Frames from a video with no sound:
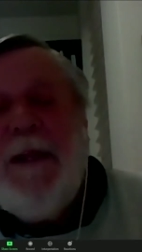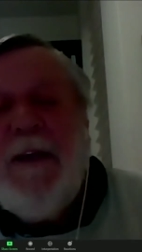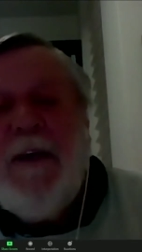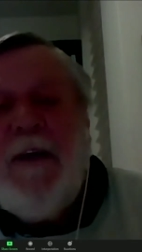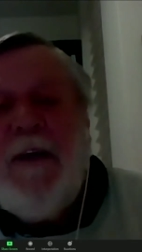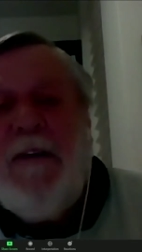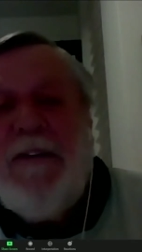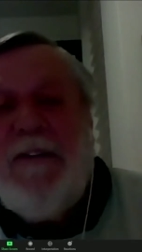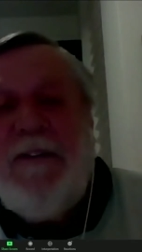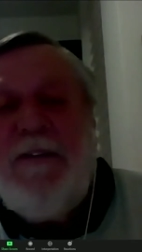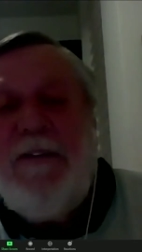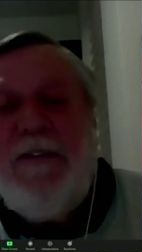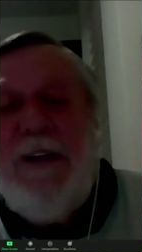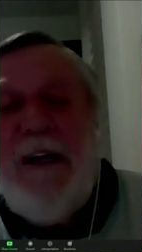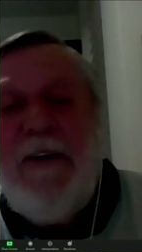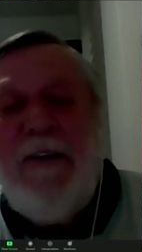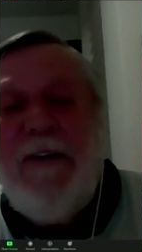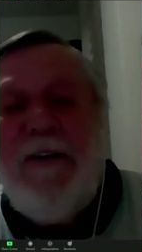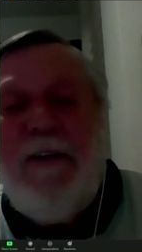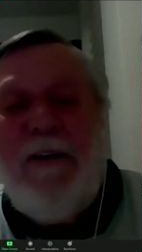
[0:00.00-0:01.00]

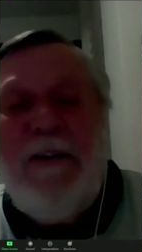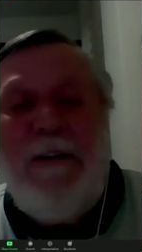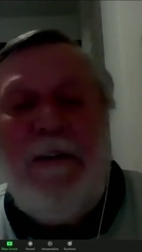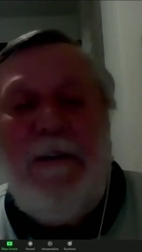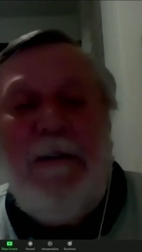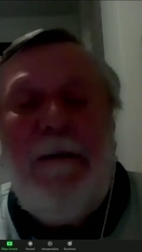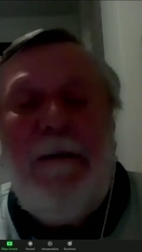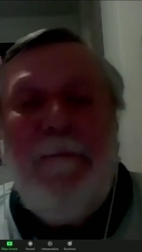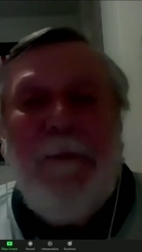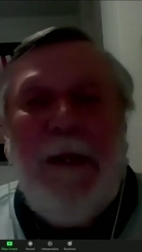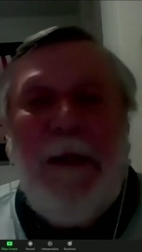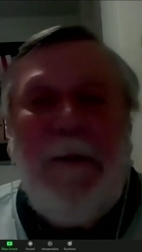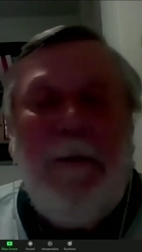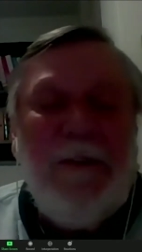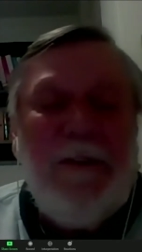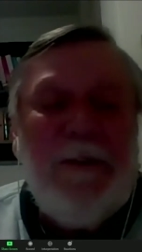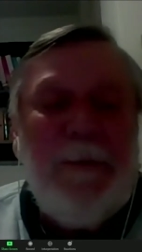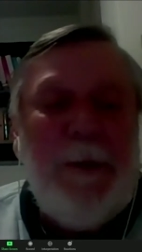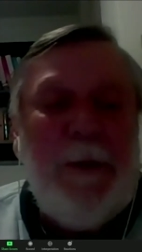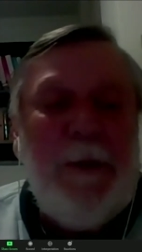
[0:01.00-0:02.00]
concentrate on, and
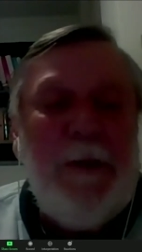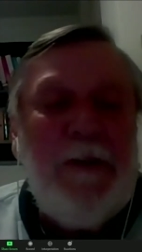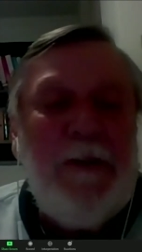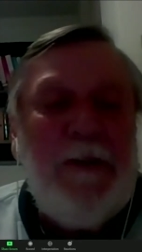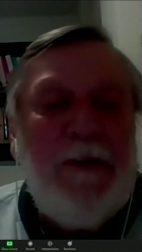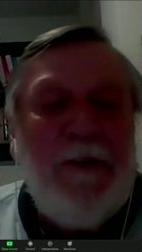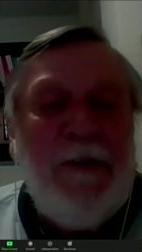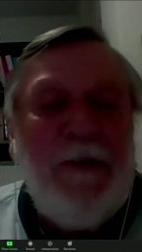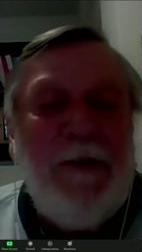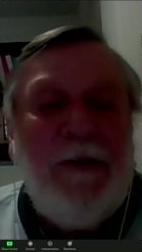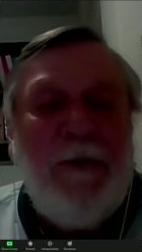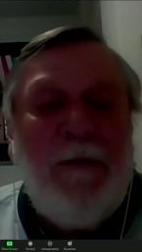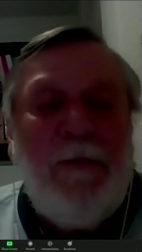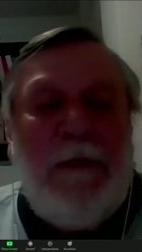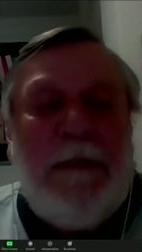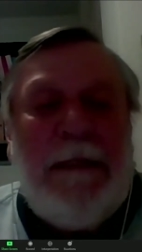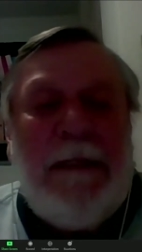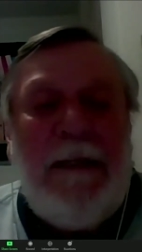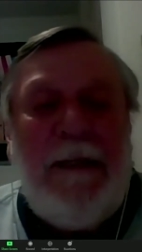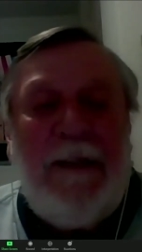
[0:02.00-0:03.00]
respond to the
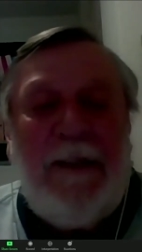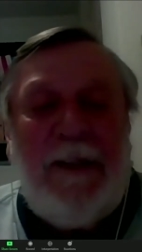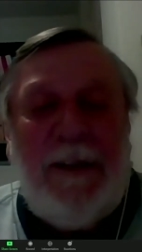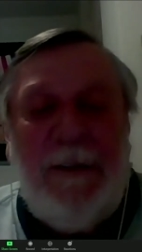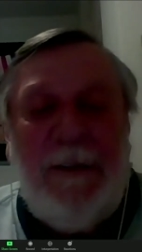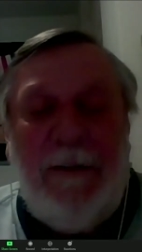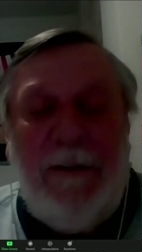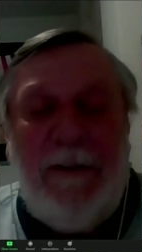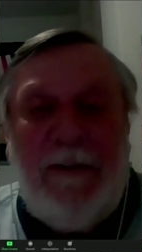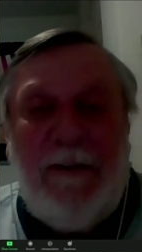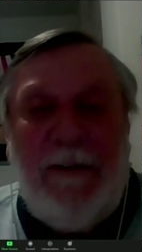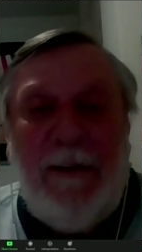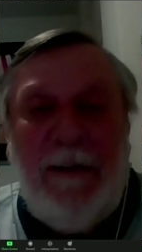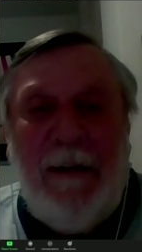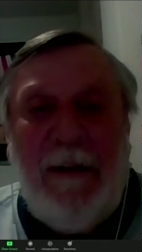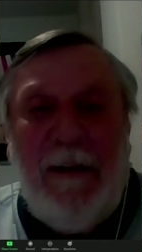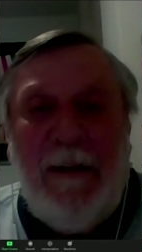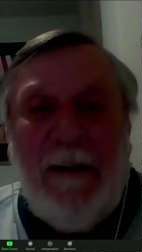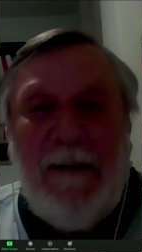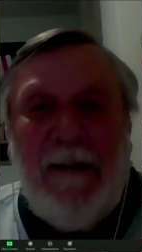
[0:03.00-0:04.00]
real issues
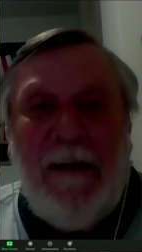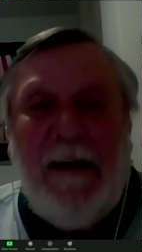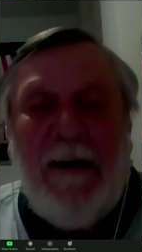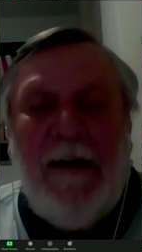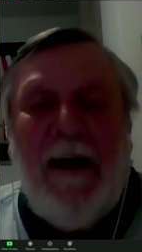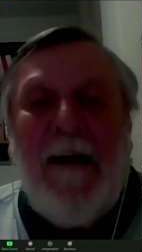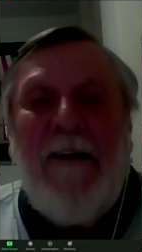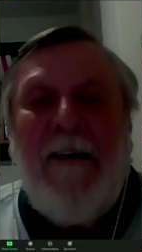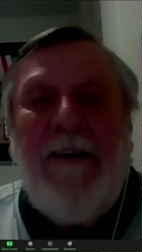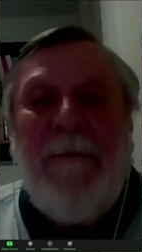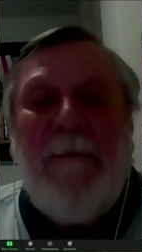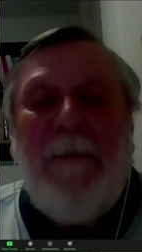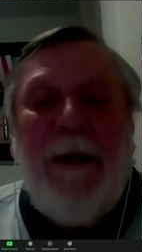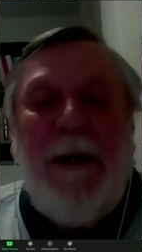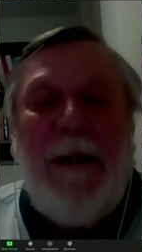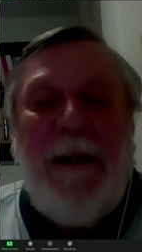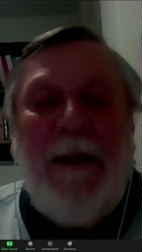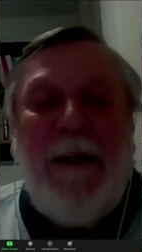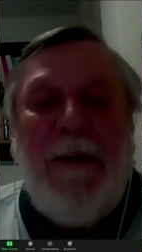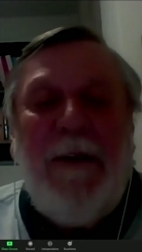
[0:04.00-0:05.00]
that are
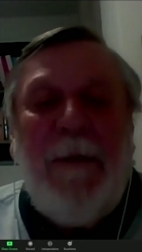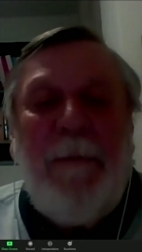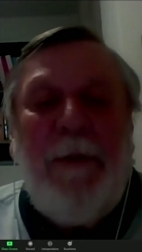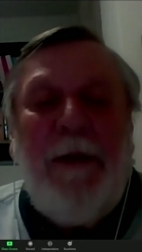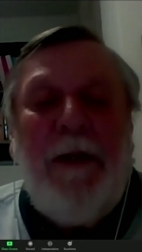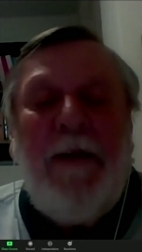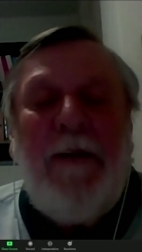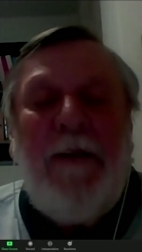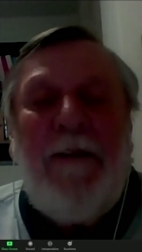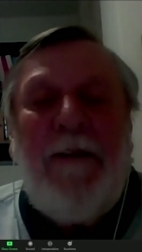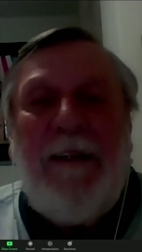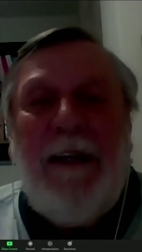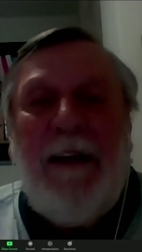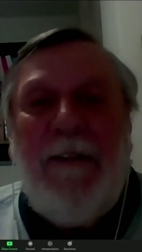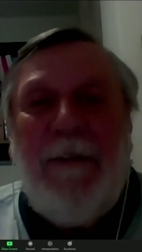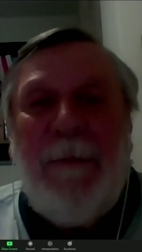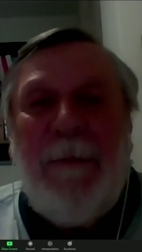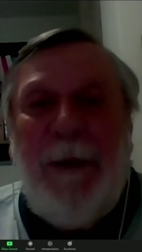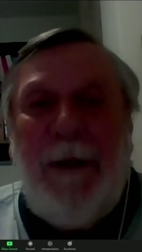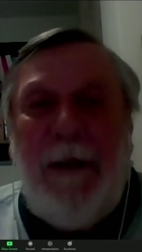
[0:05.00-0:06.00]
undermining their ability to
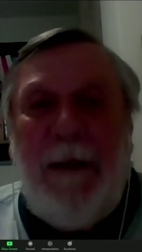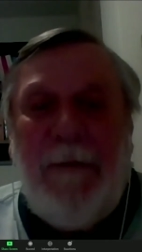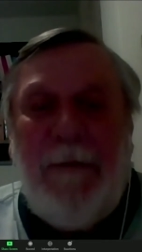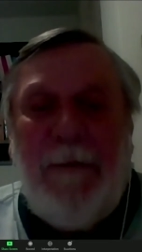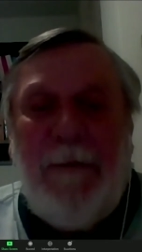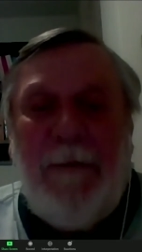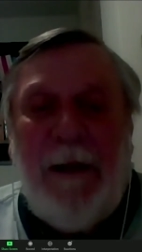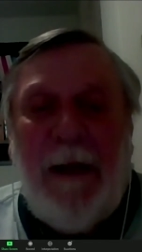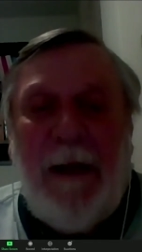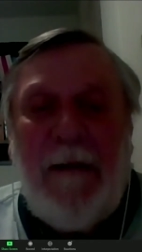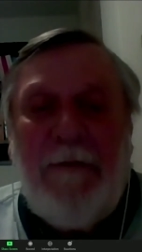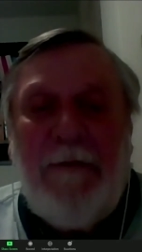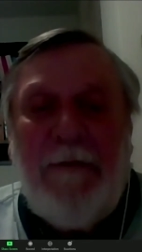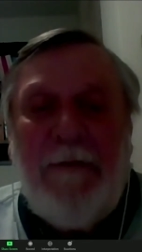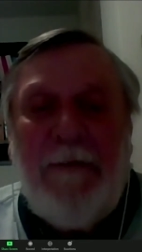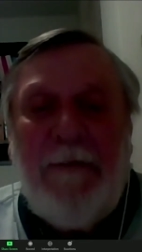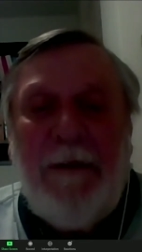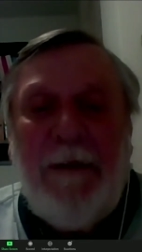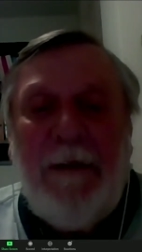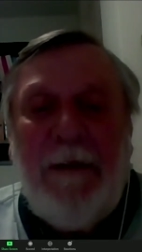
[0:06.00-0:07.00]
have a meaningful life
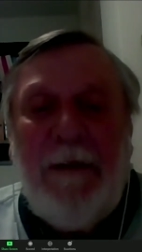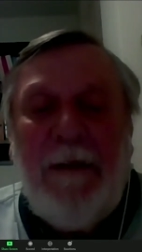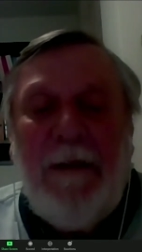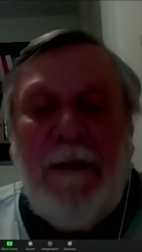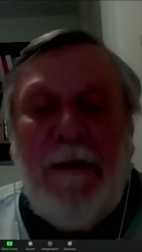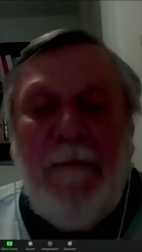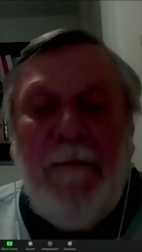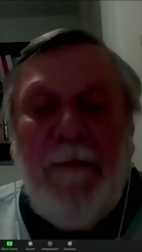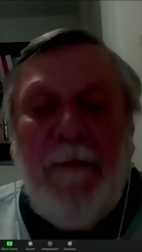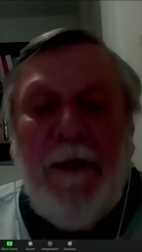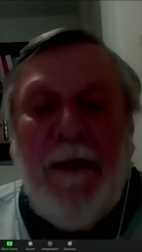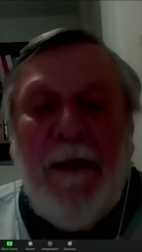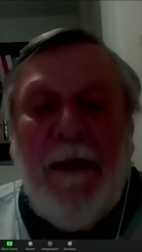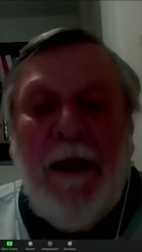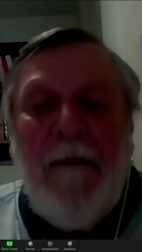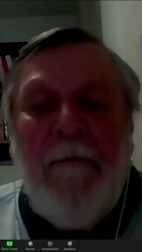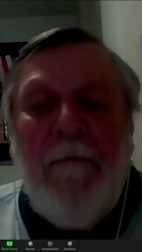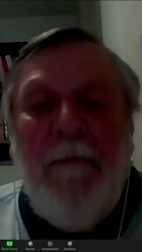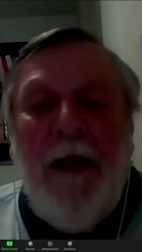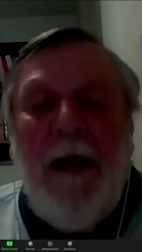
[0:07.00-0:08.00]

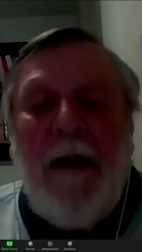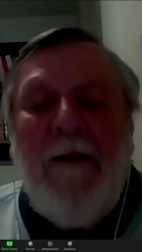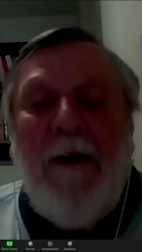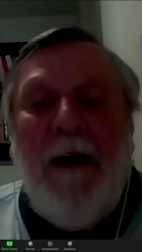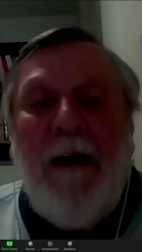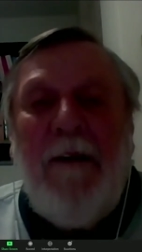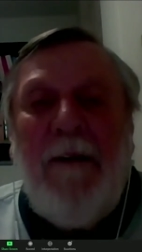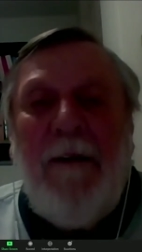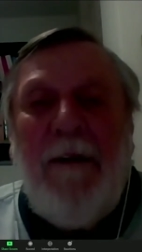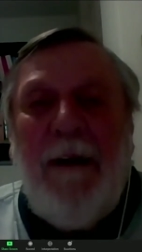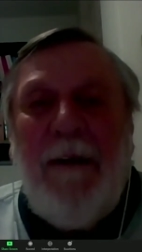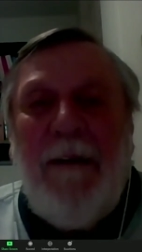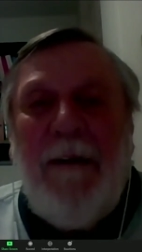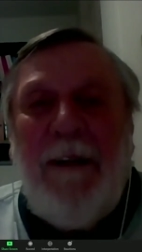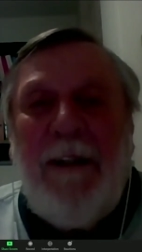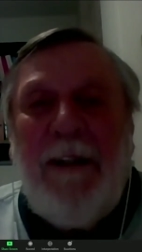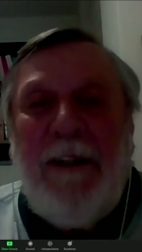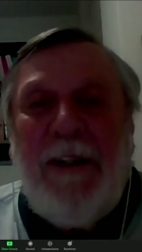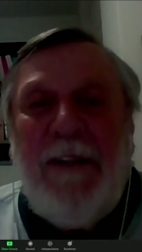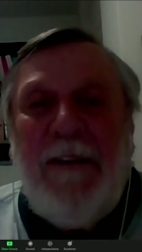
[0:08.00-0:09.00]
and, and, and, and
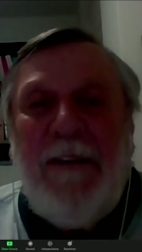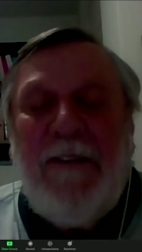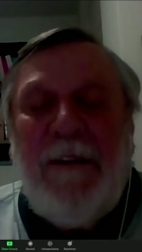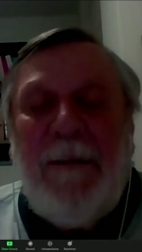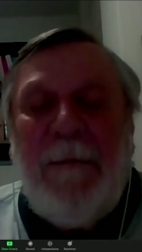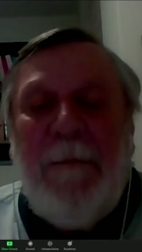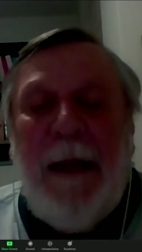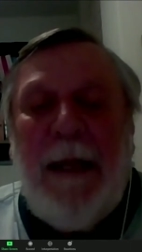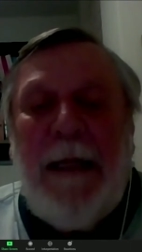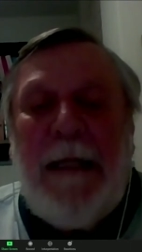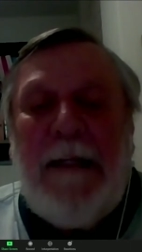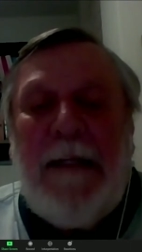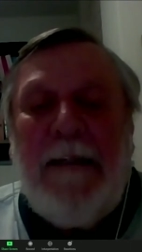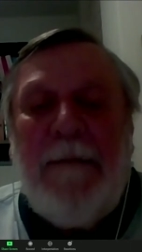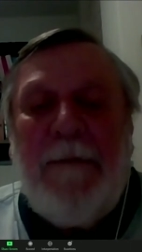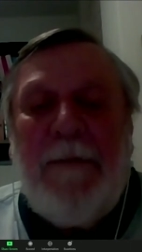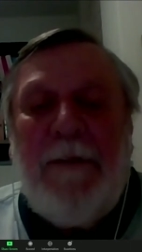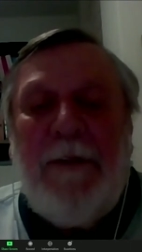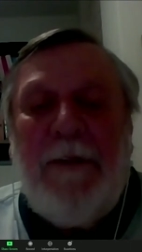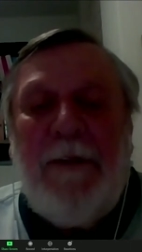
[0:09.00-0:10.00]
the issues that are making
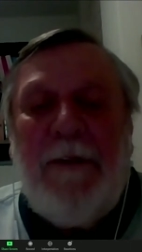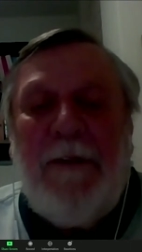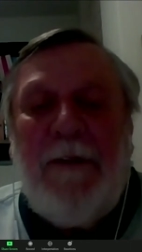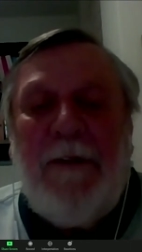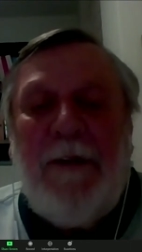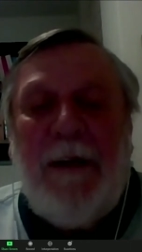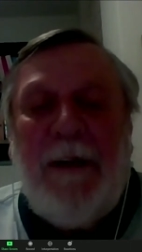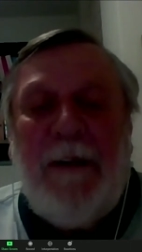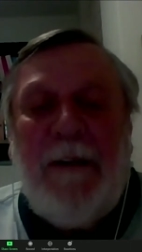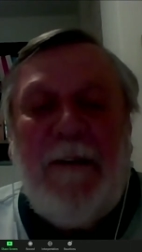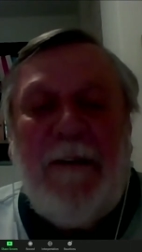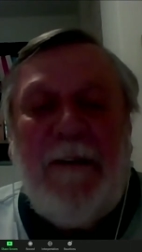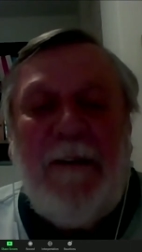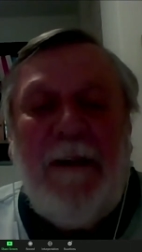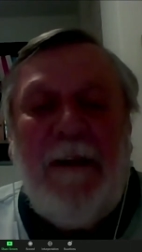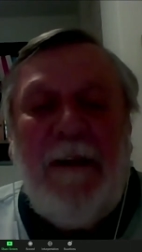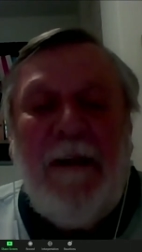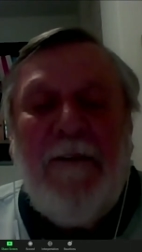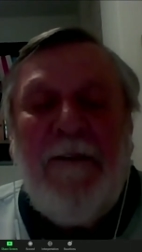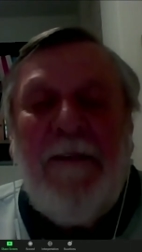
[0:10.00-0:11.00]
them turn to drugs,
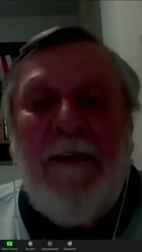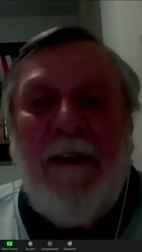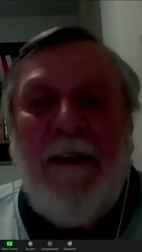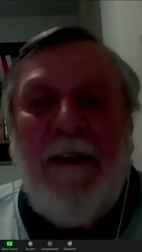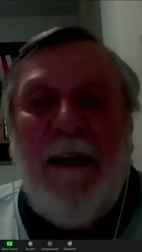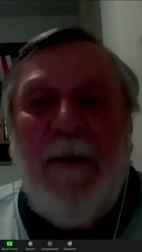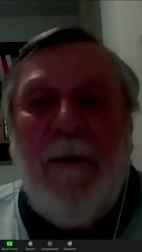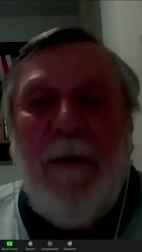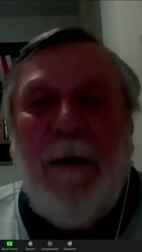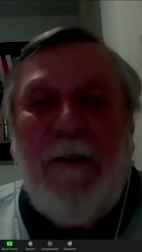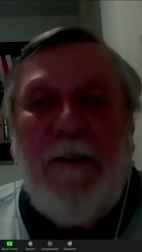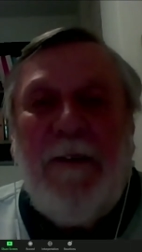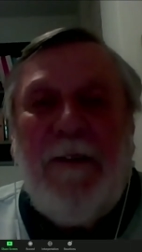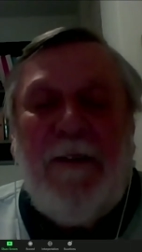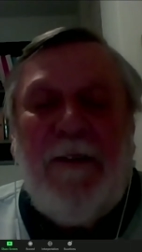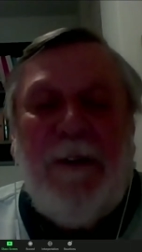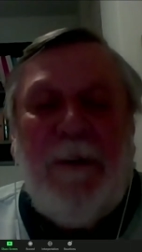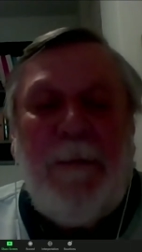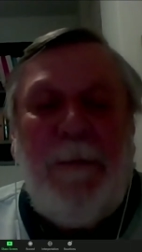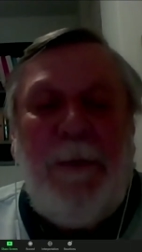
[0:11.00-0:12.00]
then they won't
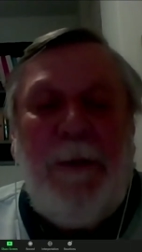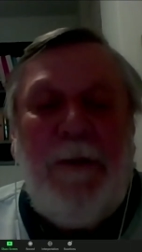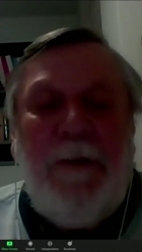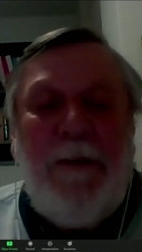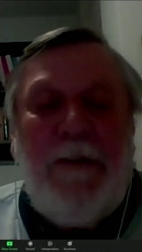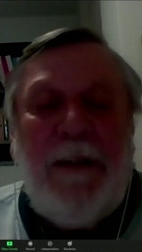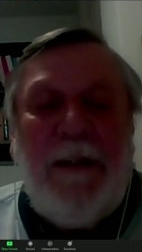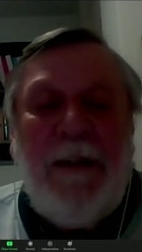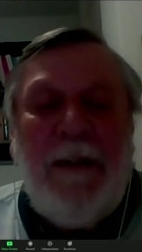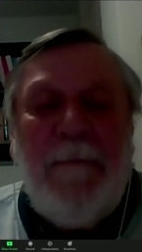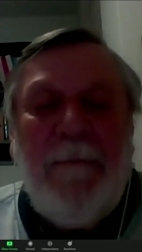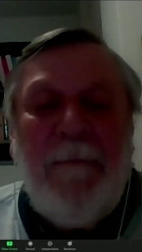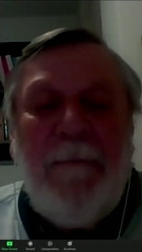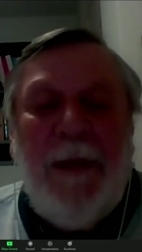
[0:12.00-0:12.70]
stop using.